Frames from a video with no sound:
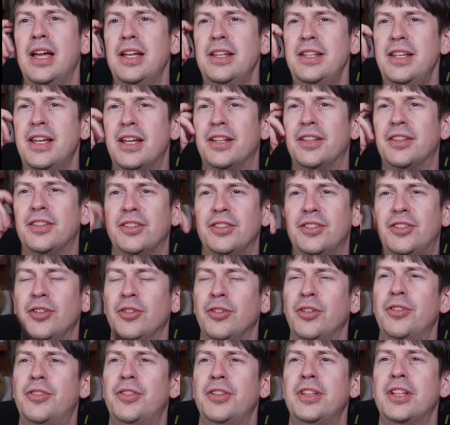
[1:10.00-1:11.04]
and yet the
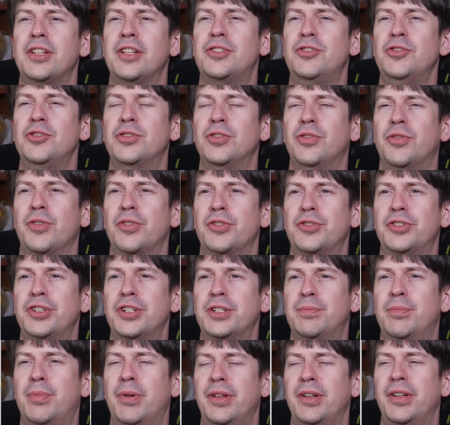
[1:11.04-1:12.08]
only thing that's useful for the
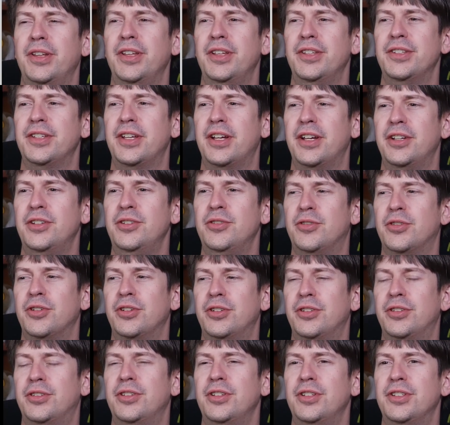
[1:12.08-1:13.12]
6 button is that
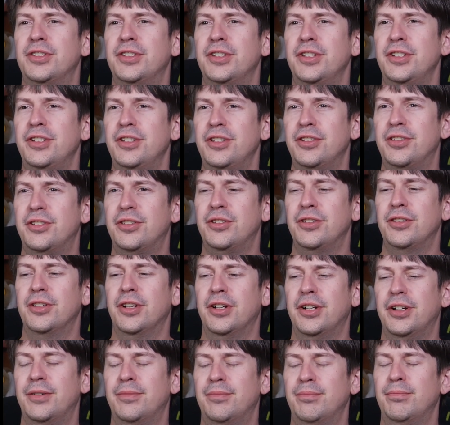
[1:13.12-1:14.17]
the
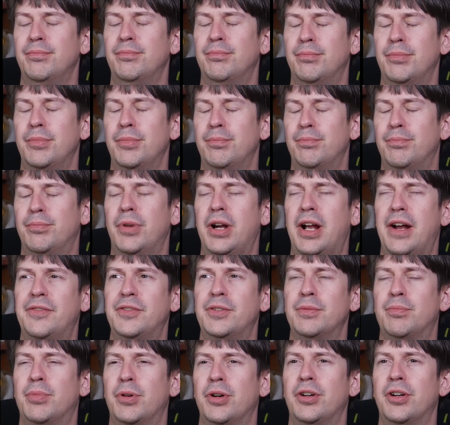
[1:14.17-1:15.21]

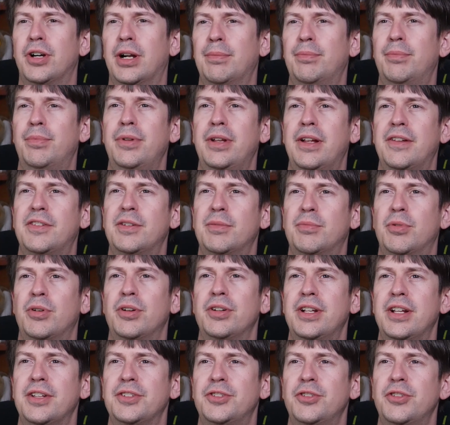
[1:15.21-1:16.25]
afterburner up and
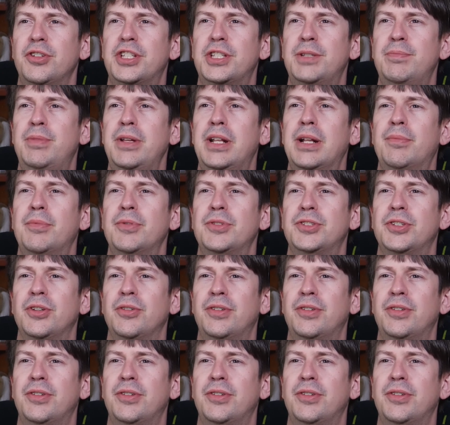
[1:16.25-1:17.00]
afterburner down, so you could speed up and slow